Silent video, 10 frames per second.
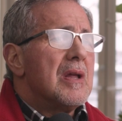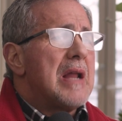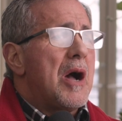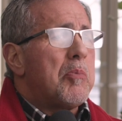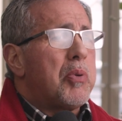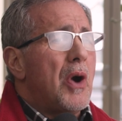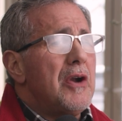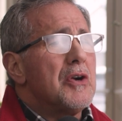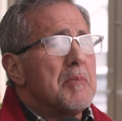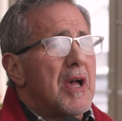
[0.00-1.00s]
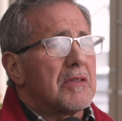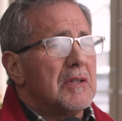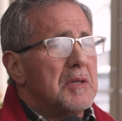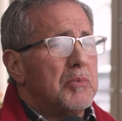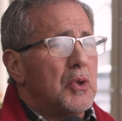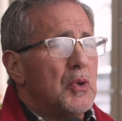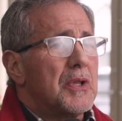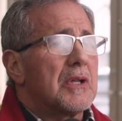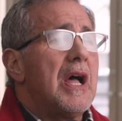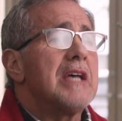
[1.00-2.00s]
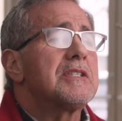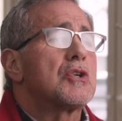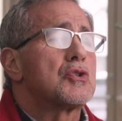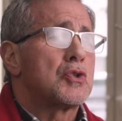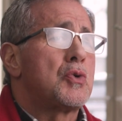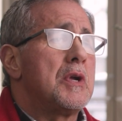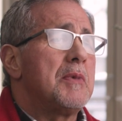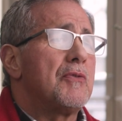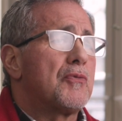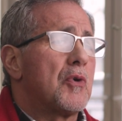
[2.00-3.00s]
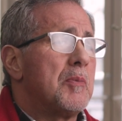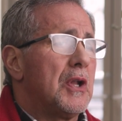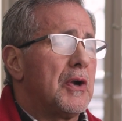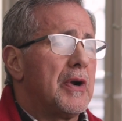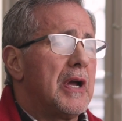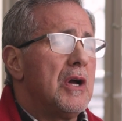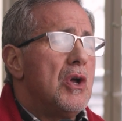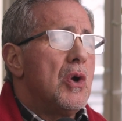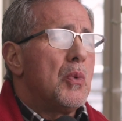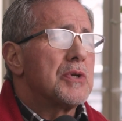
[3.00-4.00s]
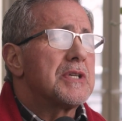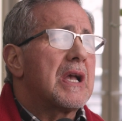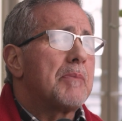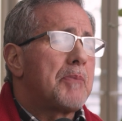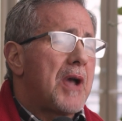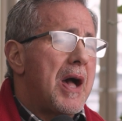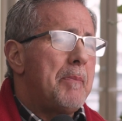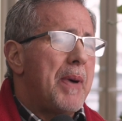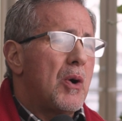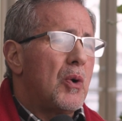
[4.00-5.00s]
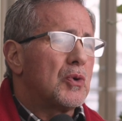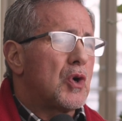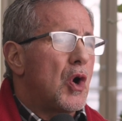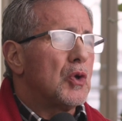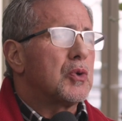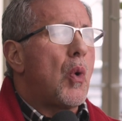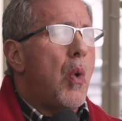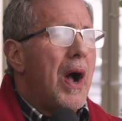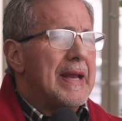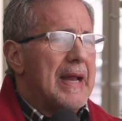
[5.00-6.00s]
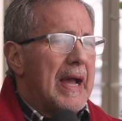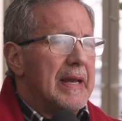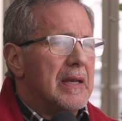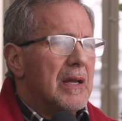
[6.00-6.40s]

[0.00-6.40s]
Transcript: Now, prior to methylene blue, the classic treatment for malaria was a compound called quinine,